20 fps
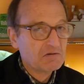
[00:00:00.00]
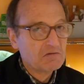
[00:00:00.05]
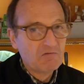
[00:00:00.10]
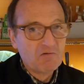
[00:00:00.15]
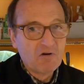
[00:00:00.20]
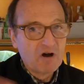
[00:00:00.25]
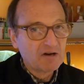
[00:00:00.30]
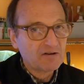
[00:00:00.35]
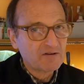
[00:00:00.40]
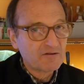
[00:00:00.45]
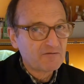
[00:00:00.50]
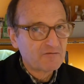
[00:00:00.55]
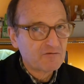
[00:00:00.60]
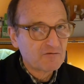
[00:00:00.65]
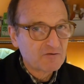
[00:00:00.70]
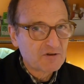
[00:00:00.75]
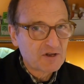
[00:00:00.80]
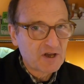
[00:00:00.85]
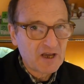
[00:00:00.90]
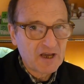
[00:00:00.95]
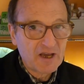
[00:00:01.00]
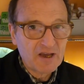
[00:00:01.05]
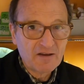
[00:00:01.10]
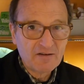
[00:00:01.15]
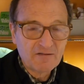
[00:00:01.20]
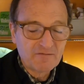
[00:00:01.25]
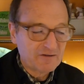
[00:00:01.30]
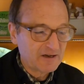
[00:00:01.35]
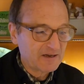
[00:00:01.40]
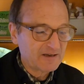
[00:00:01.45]
Wonderful
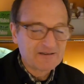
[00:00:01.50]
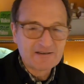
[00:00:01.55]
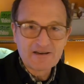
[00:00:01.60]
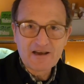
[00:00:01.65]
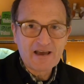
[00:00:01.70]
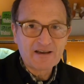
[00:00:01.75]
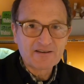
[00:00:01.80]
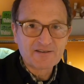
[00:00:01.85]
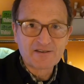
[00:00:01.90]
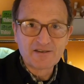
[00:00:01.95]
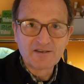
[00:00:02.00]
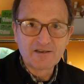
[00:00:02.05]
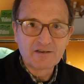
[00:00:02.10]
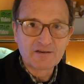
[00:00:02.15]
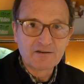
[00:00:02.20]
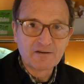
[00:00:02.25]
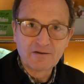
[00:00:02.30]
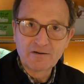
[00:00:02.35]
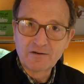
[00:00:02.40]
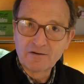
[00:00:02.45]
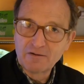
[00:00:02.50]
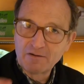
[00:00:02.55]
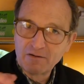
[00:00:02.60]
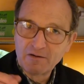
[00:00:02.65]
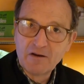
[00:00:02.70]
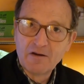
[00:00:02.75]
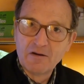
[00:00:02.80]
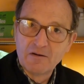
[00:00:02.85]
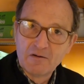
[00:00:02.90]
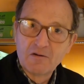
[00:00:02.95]
day, fantastic, uh,
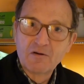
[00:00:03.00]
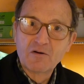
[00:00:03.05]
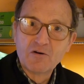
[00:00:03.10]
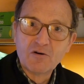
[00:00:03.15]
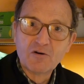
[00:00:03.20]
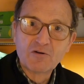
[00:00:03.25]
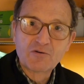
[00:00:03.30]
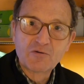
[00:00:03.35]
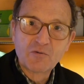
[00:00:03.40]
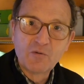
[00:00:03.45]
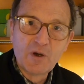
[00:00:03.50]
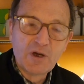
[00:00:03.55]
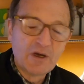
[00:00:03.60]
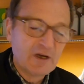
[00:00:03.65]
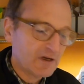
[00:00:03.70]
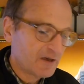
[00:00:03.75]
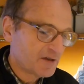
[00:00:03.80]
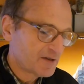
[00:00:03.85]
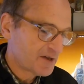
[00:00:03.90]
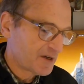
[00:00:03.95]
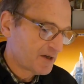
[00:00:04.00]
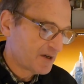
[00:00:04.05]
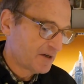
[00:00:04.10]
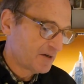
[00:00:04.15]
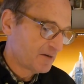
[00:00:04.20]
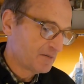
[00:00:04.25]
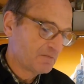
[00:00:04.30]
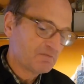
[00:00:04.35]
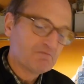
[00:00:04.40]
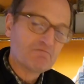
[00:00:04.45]
good wind.
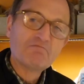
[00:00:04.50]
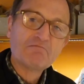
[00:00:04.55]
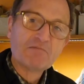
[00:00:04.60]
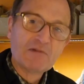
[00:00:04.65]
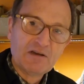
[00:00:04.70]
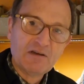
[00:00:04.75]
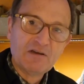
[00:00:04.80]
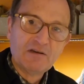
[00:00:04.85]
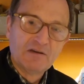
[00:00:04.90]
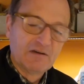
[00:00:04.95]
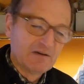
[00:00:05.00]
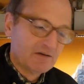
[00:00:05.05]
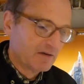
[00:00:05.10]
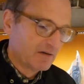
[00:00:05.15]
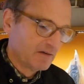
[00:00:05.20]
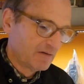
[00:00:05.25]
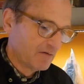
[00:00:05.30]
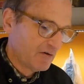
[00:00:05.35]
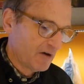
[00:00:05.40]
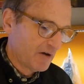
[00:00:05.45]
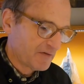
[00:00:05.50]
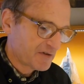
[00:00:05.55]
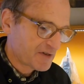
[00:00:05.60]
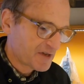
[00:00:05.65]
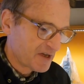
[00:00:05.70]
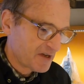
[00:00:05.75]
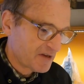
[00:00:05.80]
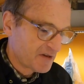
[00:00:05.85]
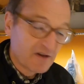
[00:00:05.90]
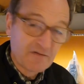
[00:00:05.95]
Uh, you have
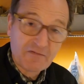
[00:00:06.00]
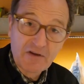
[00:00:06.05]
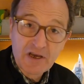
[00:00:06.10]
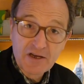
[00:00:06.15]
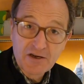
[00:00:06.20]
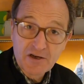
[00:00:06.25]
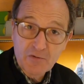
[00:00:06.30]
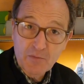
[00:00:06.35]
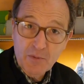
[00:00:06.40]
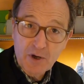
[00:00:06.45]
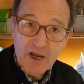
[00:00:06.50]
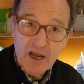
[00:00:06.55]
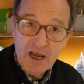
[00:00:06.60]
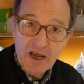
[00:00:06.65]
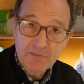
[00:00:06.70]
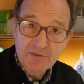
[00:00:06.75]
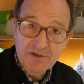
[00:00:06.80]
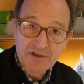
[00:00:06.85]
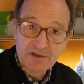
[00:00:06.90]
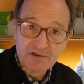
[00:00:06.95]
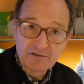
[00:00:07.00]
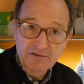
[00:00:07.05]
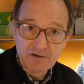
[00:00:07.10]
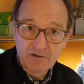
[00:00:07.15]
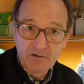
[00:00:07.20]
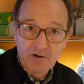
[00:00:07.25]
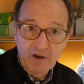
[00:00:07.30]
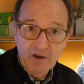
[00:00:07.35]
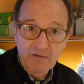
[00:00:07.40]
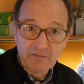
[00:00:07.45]
seen the video perhaps. If
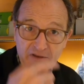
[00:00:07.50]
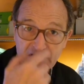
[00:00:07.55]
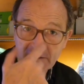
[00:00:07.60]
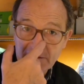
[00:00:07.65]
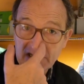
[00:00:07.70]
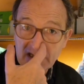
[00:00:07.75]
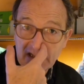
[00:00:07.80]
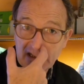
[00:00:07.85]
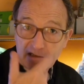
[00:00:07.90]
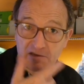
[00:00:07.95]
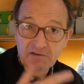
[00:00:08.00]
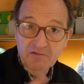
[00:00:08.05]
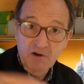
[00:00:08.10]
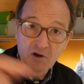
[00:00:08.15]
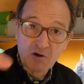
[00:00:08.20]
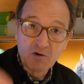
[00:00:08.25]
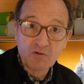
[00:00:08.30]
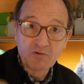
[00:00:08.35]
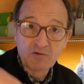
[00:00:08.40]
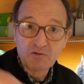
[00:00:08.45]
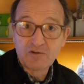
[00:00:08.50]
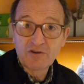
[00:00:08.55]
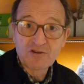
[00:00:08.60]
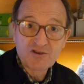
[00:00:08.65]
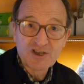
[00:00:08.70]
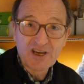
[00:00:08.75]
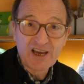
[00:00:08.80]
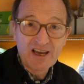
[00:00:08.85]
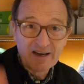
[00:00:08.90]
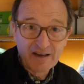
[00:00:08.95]
you haven't seen, go to the
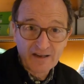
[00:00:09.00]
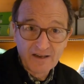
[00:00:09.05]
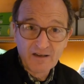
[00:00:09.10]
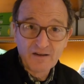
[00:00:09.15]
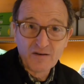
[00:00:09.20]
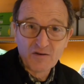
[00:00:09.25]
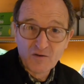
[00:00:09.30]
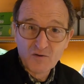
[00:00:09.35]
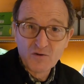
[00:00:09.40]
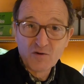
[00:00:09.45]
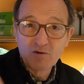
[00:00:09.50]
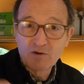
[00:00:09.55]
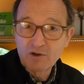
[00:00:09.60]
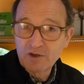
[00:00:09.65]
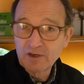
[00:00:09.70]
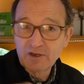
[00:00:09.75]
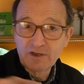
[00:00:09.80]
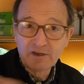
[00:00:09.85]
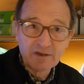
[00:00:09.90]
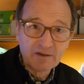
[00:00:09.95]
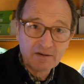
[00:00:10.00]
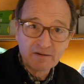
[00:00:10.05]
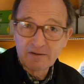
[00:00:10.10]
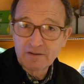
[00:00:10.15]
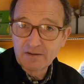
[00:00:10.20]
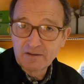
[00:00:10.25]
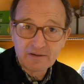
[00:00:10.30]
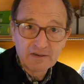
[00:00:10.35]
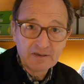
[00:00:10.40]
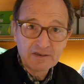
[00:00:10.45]
channel, look,
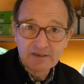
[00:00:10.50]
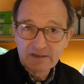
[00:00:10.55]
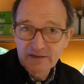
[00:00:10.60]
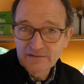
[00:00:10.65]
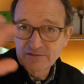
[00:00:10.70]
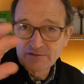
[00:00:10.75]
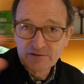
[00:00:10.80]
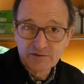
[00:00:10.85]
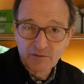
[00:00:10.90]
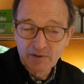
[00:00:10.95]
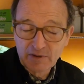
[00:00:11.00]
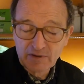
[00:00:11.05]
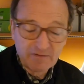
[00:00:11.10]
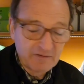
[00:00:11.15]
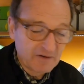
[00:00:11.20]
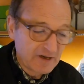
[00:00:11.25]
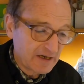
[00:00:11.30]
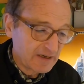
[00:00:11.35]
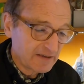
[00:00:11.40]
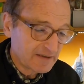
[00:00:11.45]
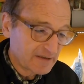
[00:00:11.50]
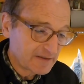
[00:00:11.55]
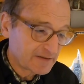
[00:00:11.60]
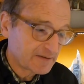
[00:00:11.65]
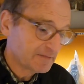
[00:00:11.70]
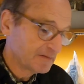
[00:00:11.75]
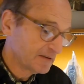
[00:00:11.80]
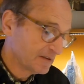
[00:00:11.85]
uh, you will find it.